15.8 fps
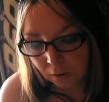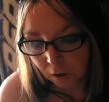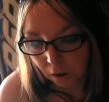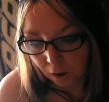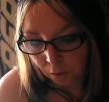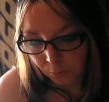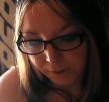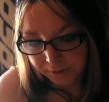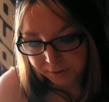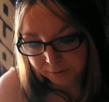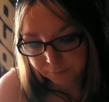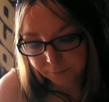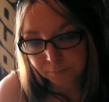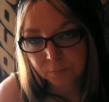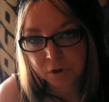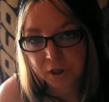Always
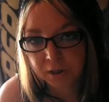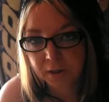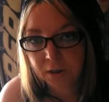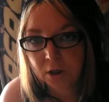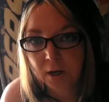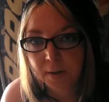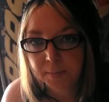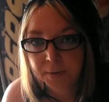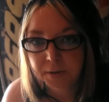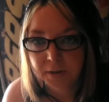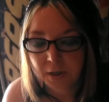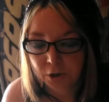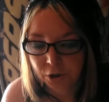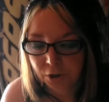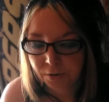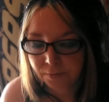check the comics
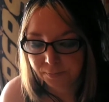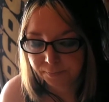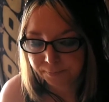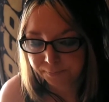section.